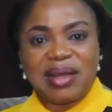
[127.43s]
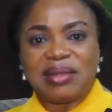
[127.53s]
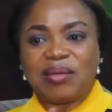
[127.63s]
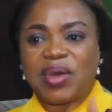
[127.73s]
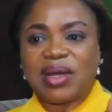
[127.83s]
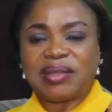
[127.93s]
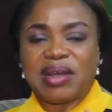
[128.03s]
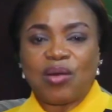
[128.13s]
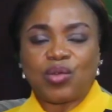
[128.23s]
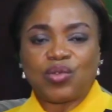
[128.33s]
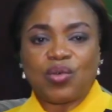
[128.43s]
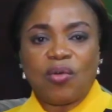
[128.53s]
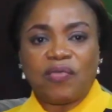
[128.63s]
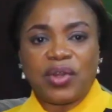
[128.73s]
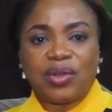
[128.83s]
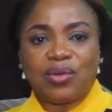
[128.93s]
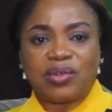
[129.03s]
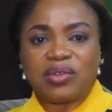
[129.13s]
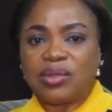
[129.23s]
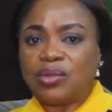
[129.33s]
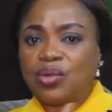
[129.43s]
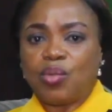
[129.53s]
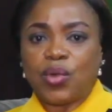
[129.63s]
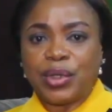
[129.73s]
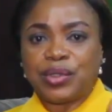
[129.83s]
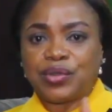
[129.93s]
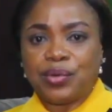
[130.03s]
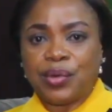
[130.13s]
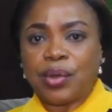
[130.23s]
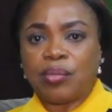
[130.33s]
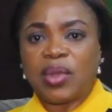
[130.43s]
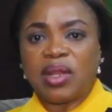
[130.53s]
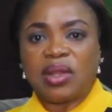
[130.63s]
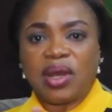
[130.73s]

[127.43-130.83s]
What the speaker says: And the banks are also offering us no moratorium.